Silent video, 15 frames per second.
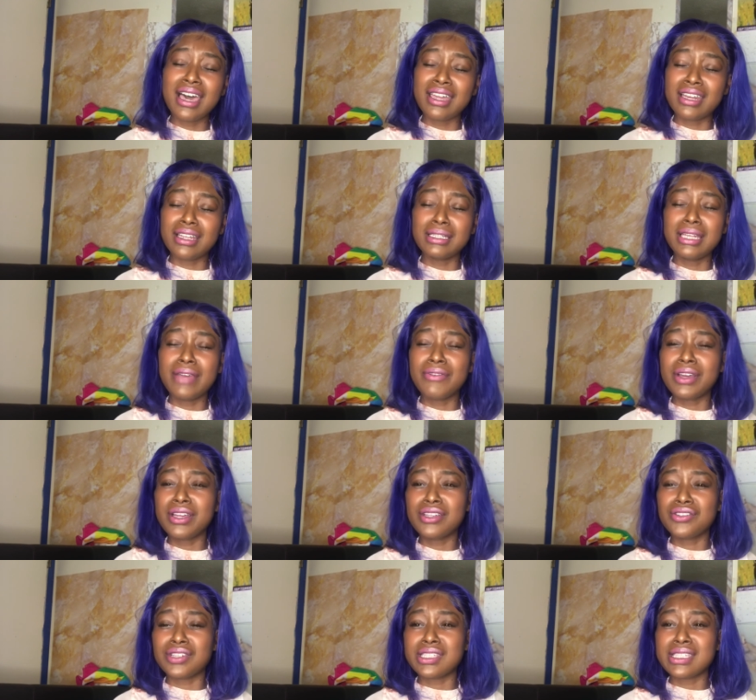and I'm never
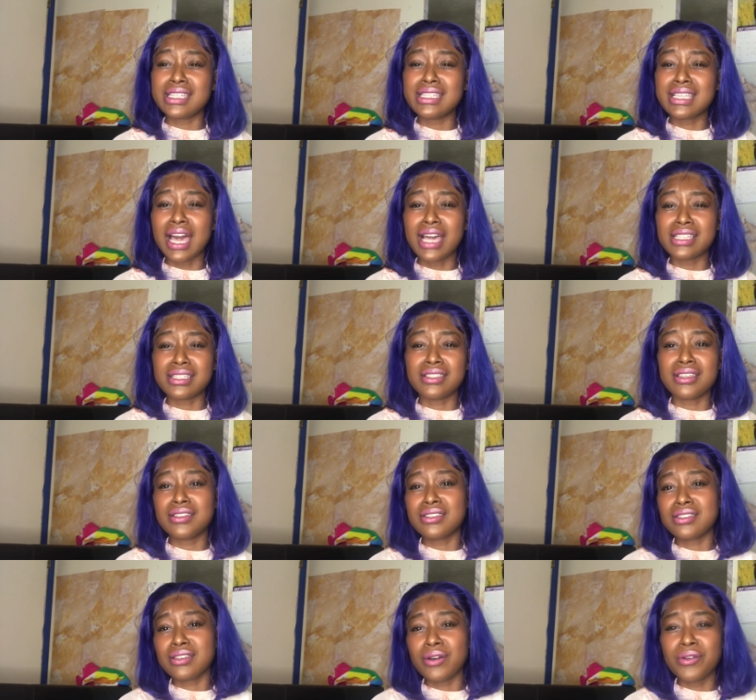gonna trust these guys because they're
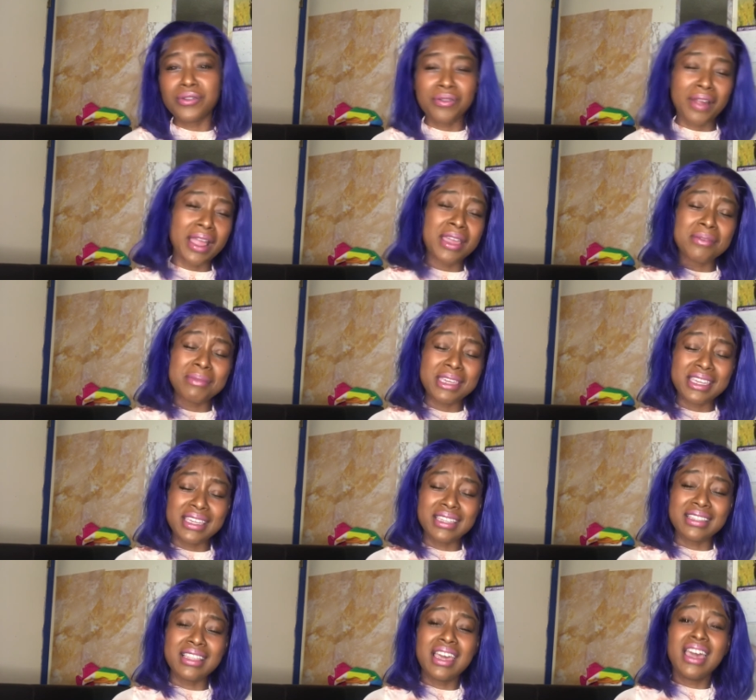so grimy,
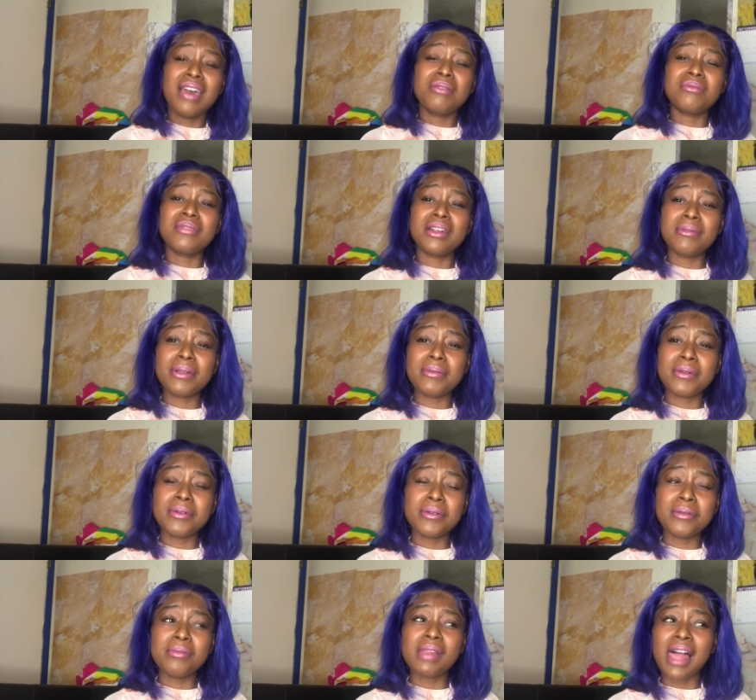and blah, blah, blah,
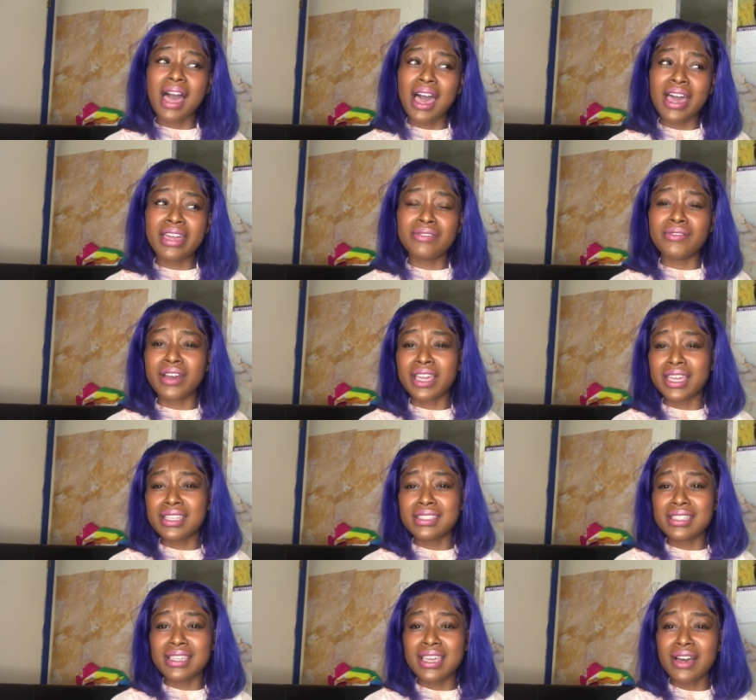blah, blah, and fuck
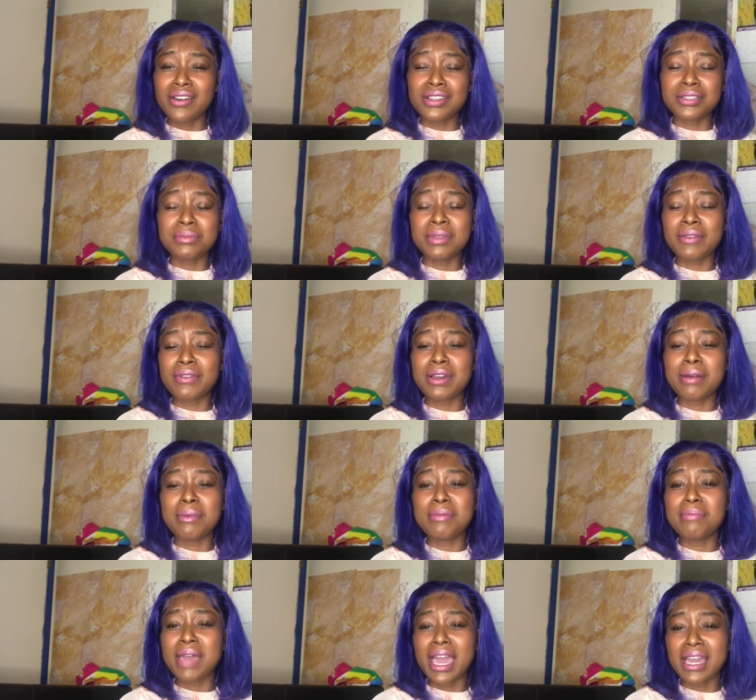ATL because I'm never
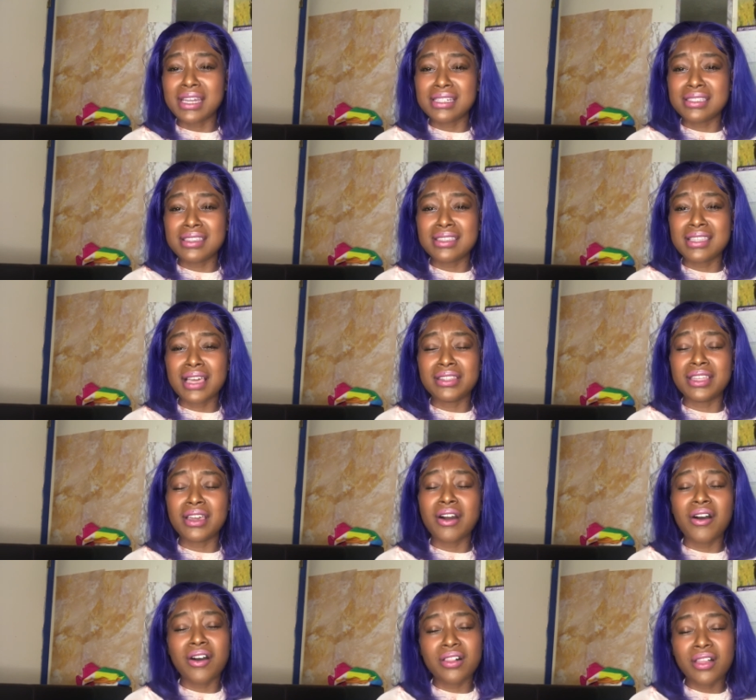coming back because this is how they
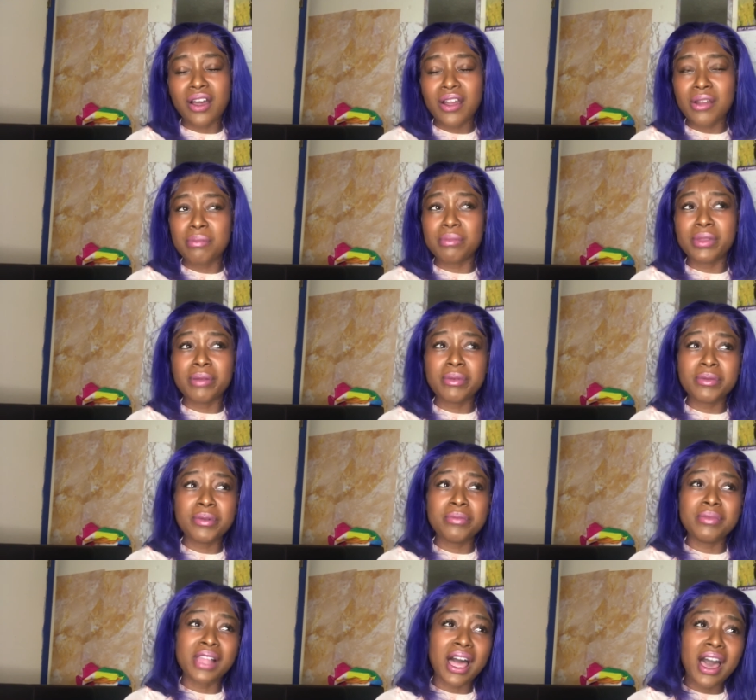all are, and blah, blah, blah,
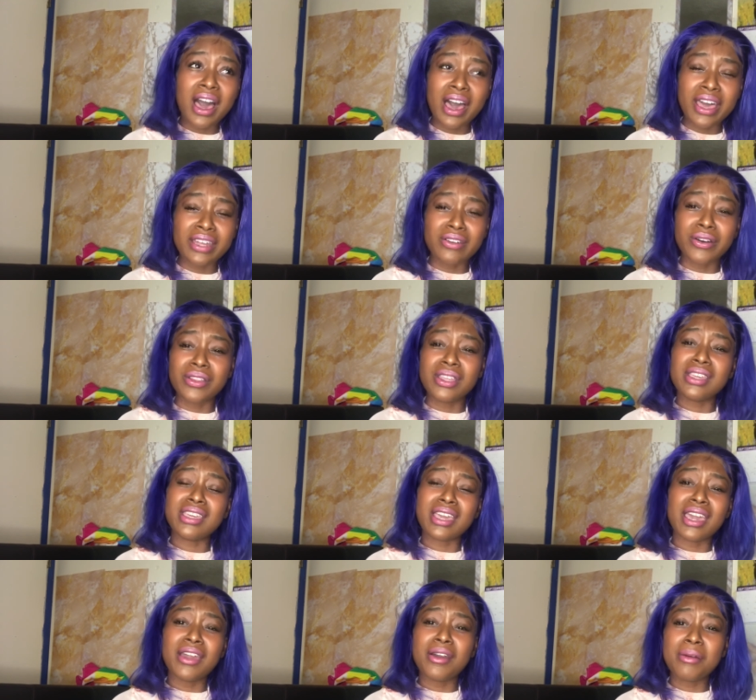blah, and all they
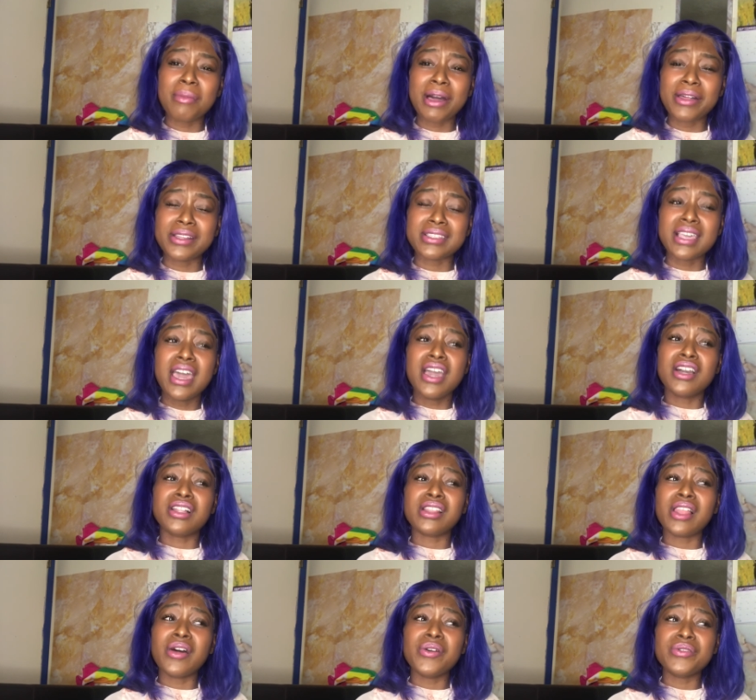care about is
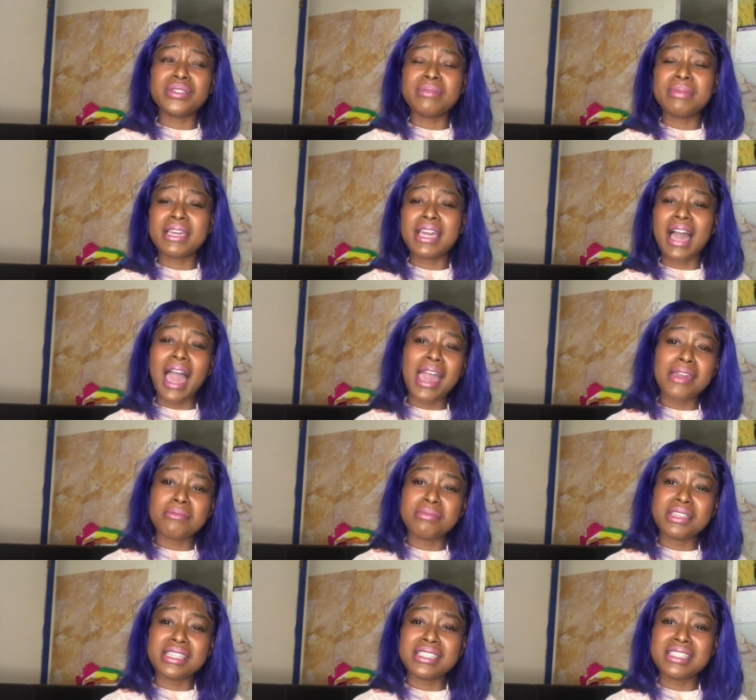clothes and being hype
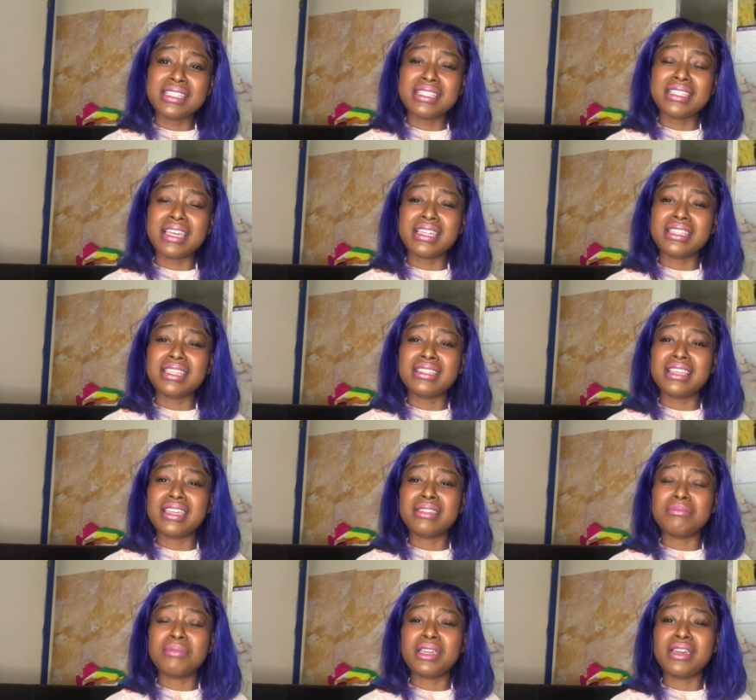beasts and, and,
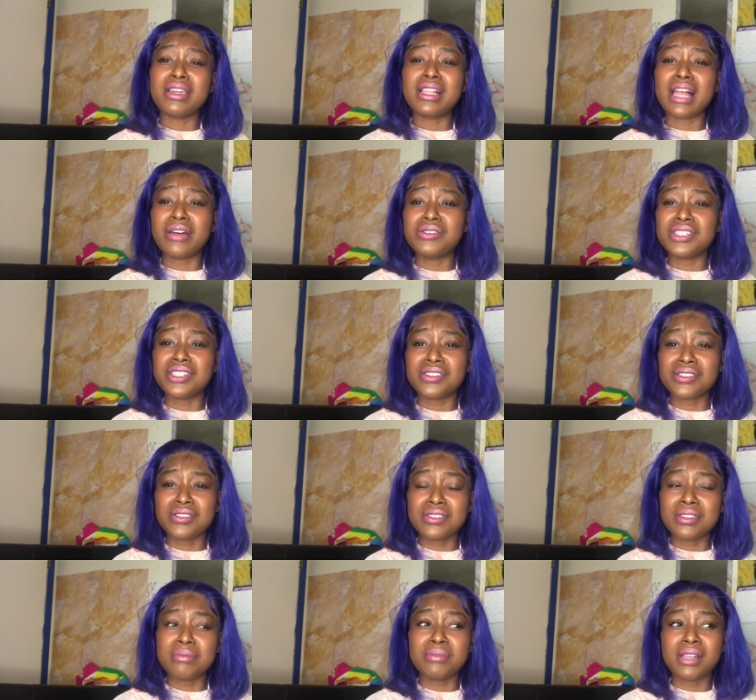and being cloud
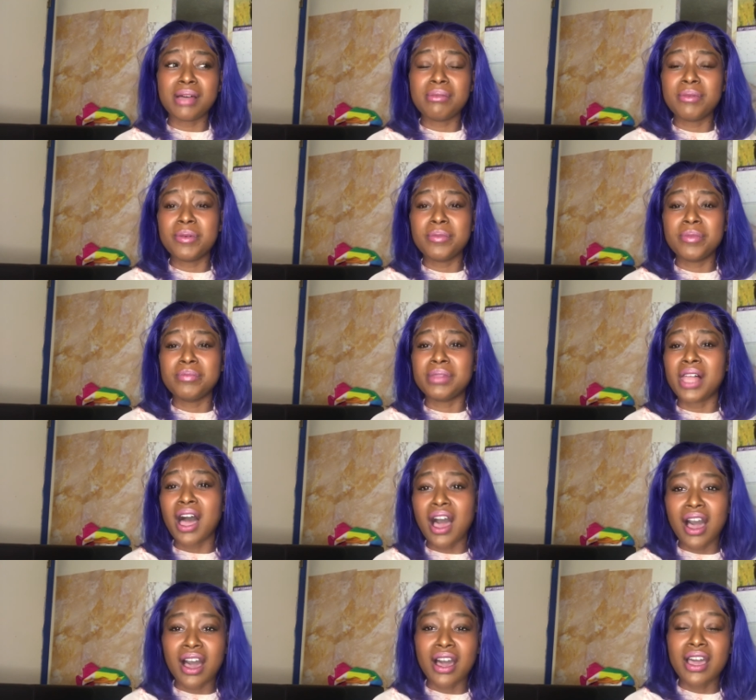chasers and blah, blah, blah,
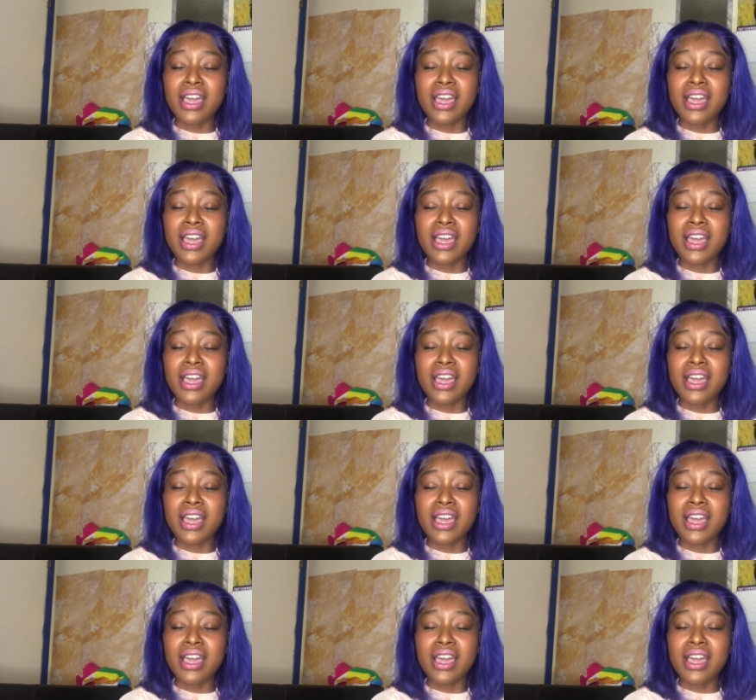blah.